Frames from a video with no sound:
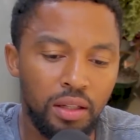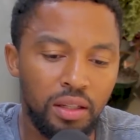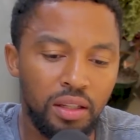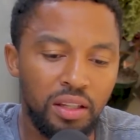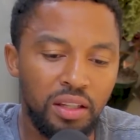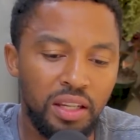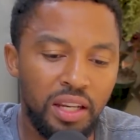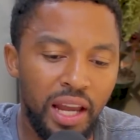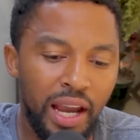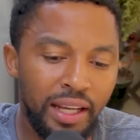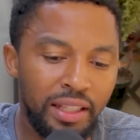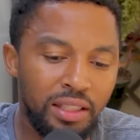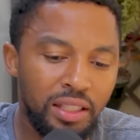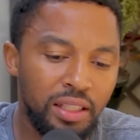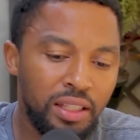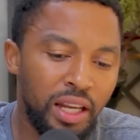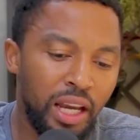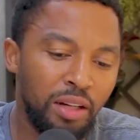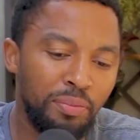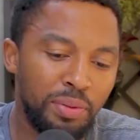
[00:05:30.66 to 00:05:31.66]

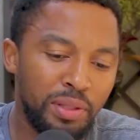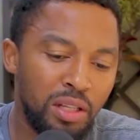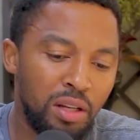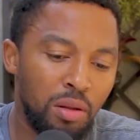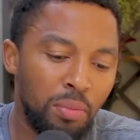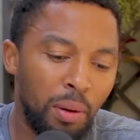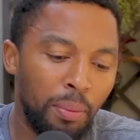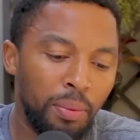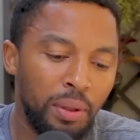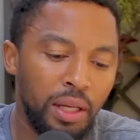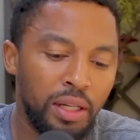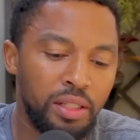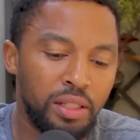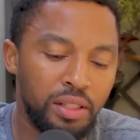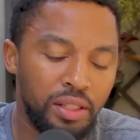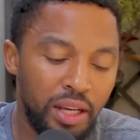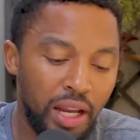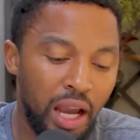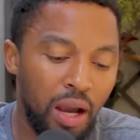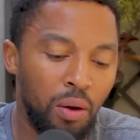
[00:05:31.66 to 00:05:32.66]
99% of the
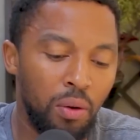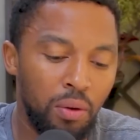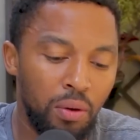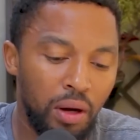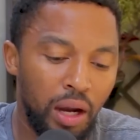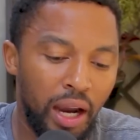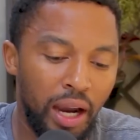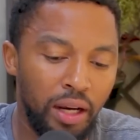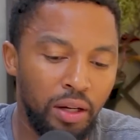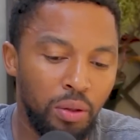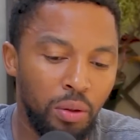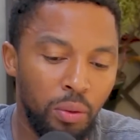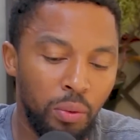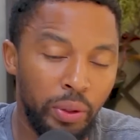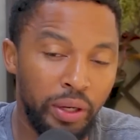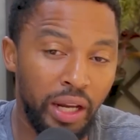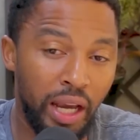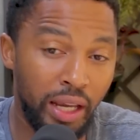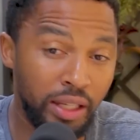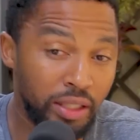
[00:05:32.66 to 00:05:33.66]
population now, I know
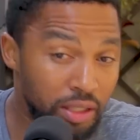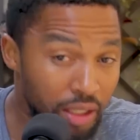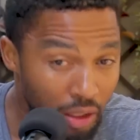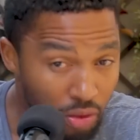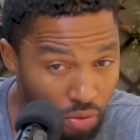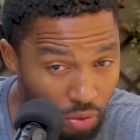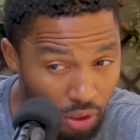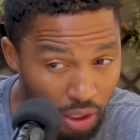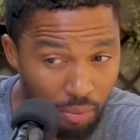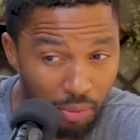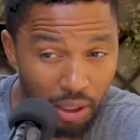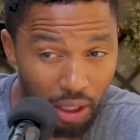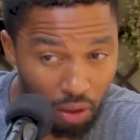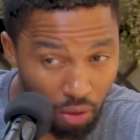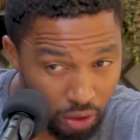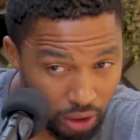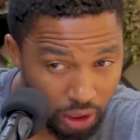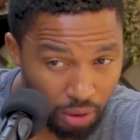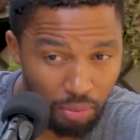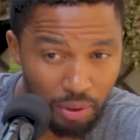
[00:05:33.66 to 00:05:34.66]
when I say to him and I
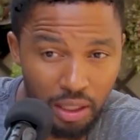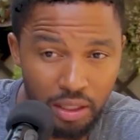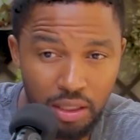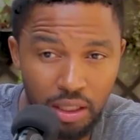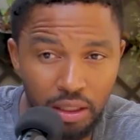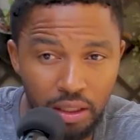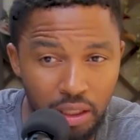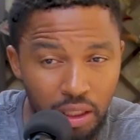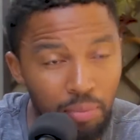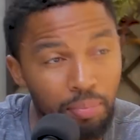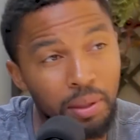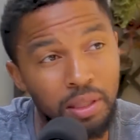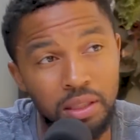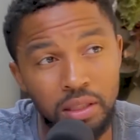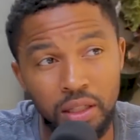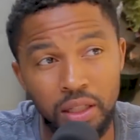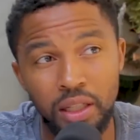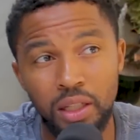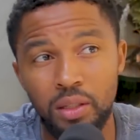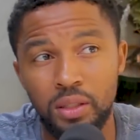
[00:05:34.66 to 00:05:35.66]
look at him and I say 3 +
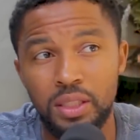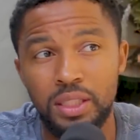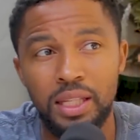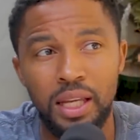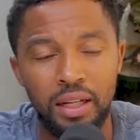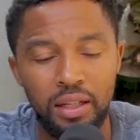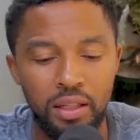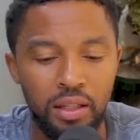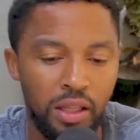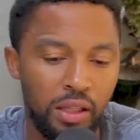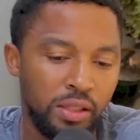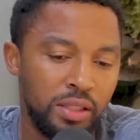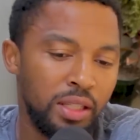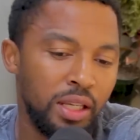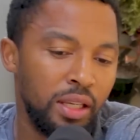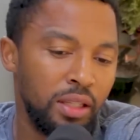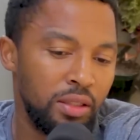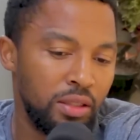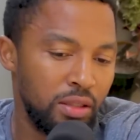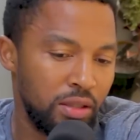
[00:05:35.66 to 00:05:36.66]
3 = 10, they'll
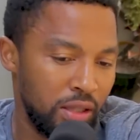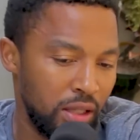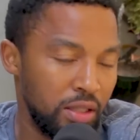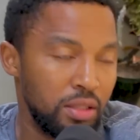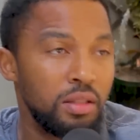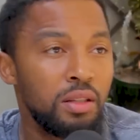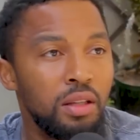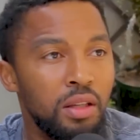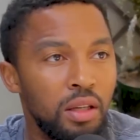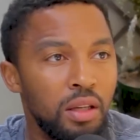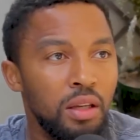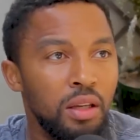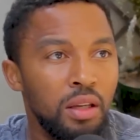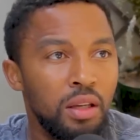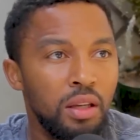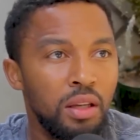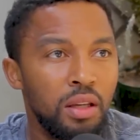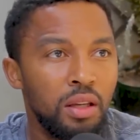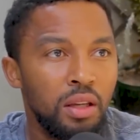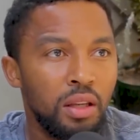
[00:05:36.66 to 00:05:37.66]
say 10.
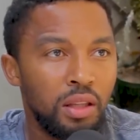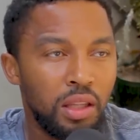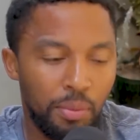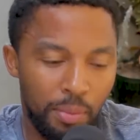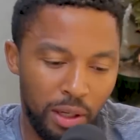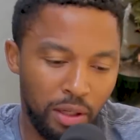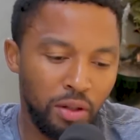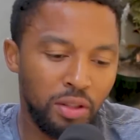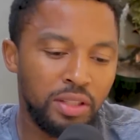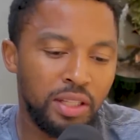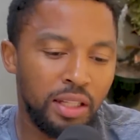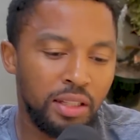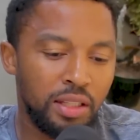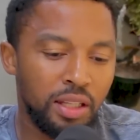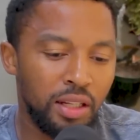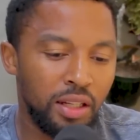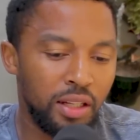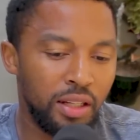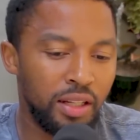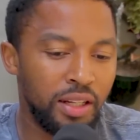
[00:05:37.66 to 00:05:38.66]
They might not say
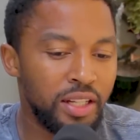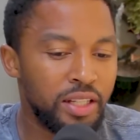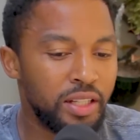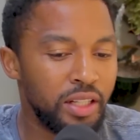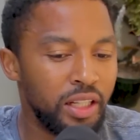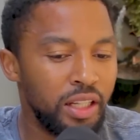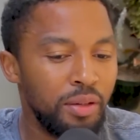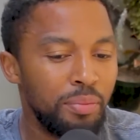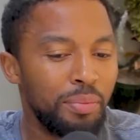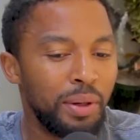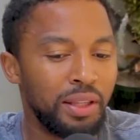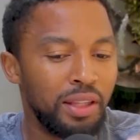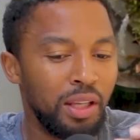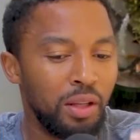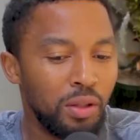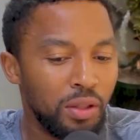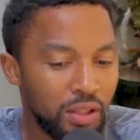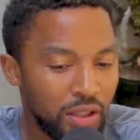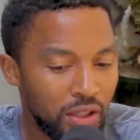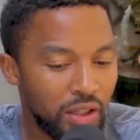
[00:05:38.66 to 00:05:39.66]
10 initially, but
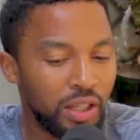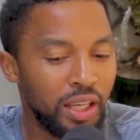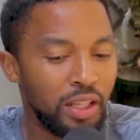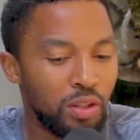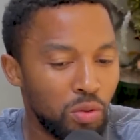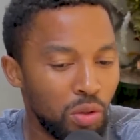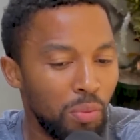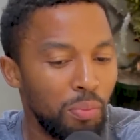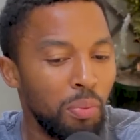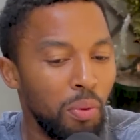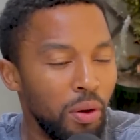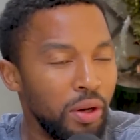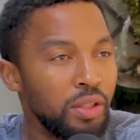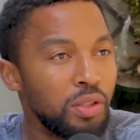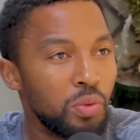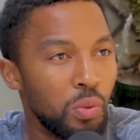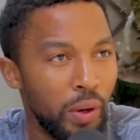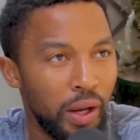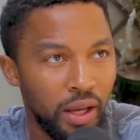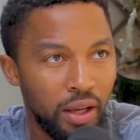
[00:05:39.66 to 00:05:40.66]
they'll get to a
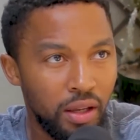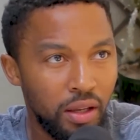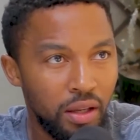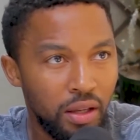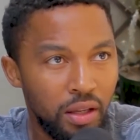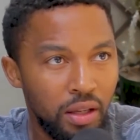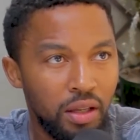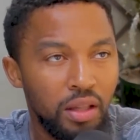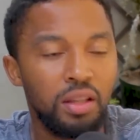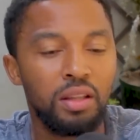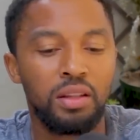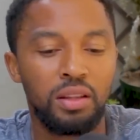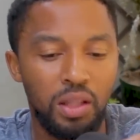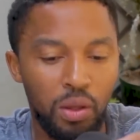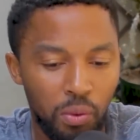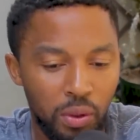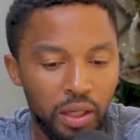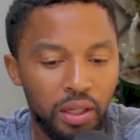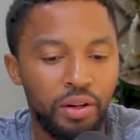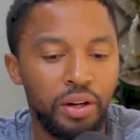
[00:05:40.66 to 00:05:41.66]
point where they
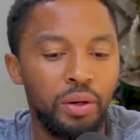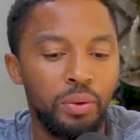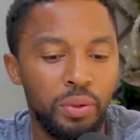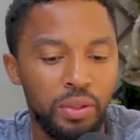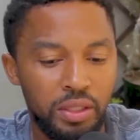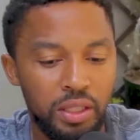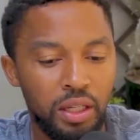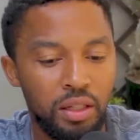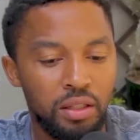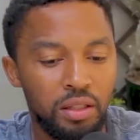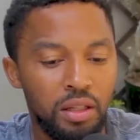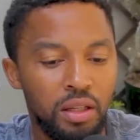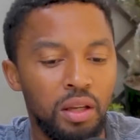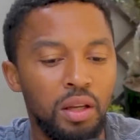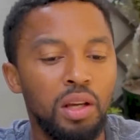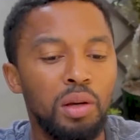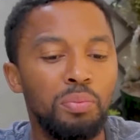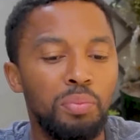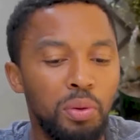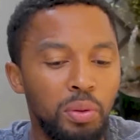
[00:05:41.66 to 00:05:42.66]
will agree with 10.
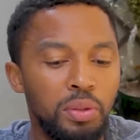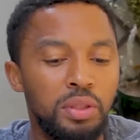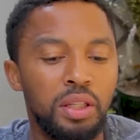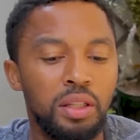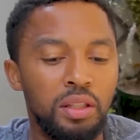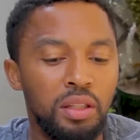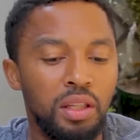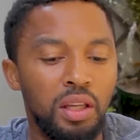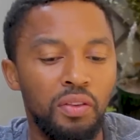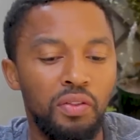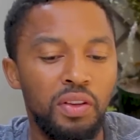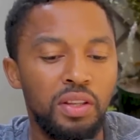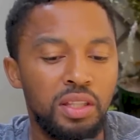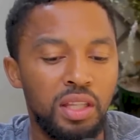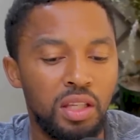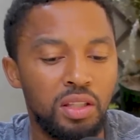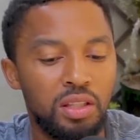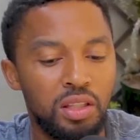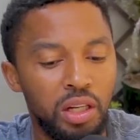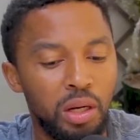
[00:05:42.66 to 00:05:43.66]
Putin, if he
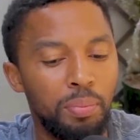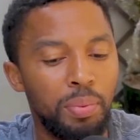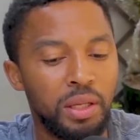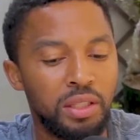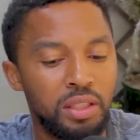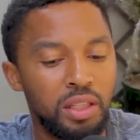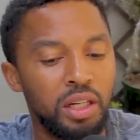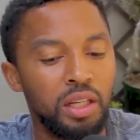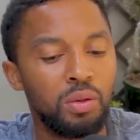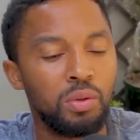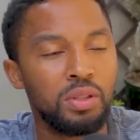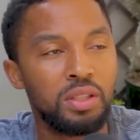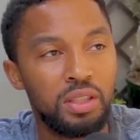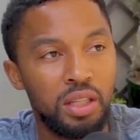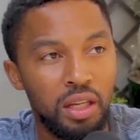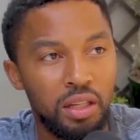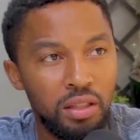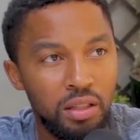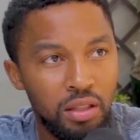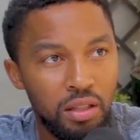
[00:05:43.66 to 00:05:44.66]
says 3 + 3 =
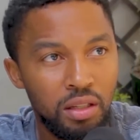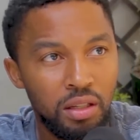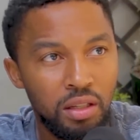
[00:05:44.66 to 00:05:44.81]
10,